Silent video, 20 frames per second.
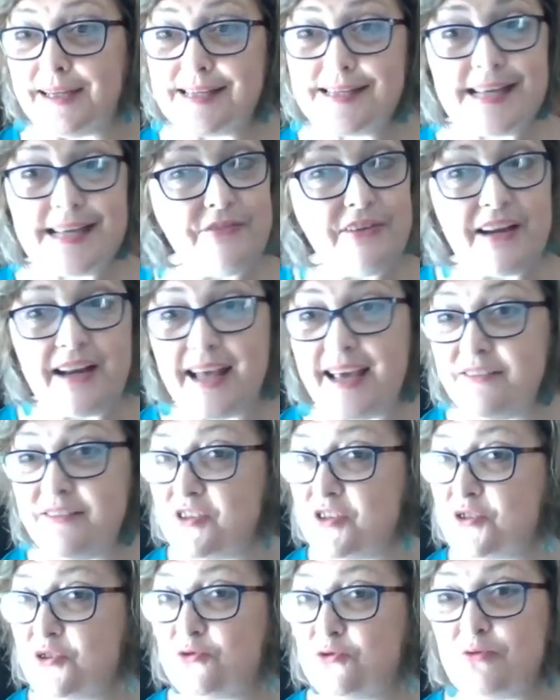Saving lives
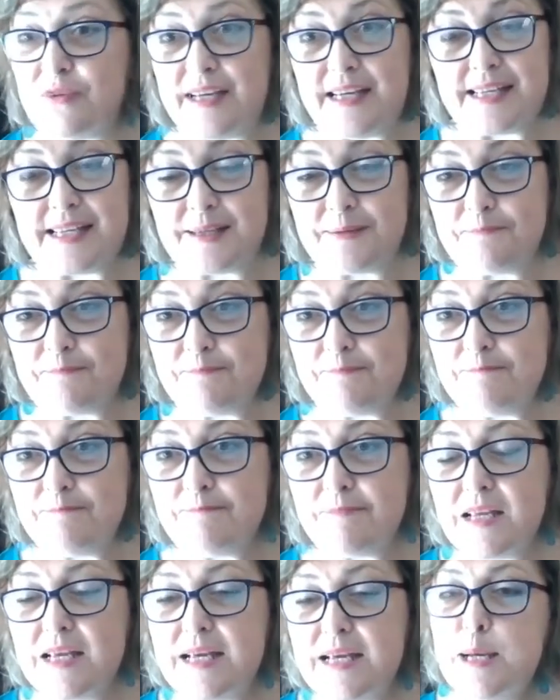is great.
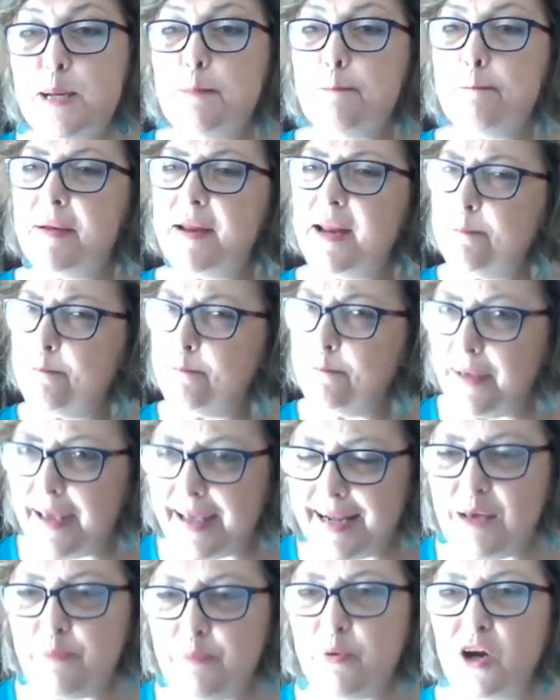But in
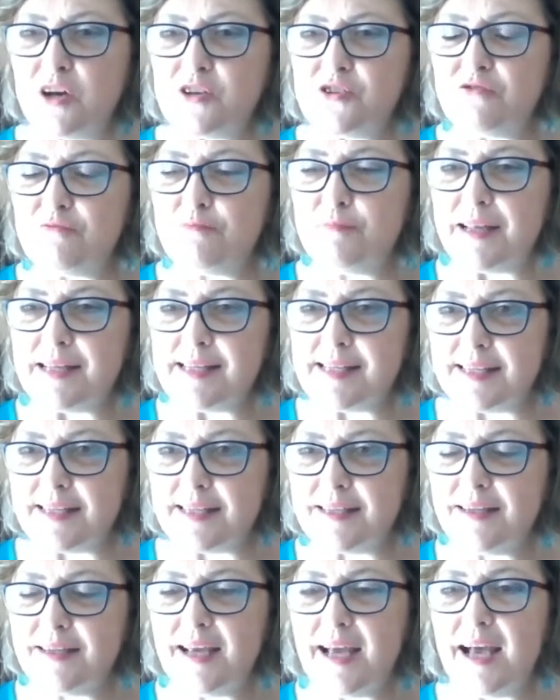many parts of
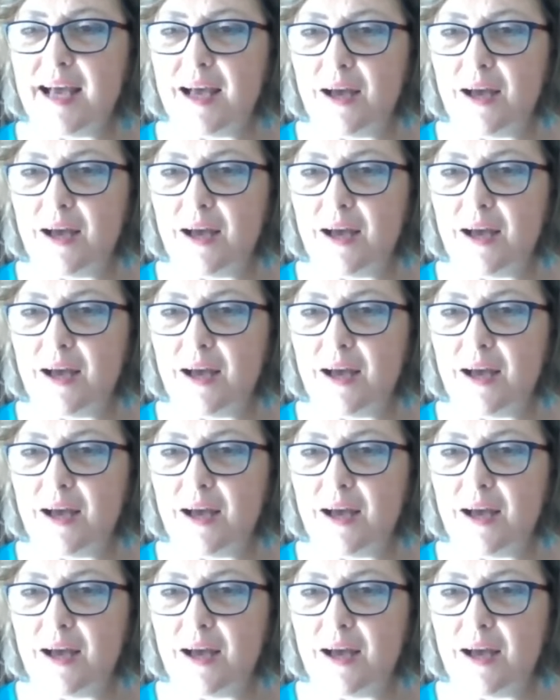medicine,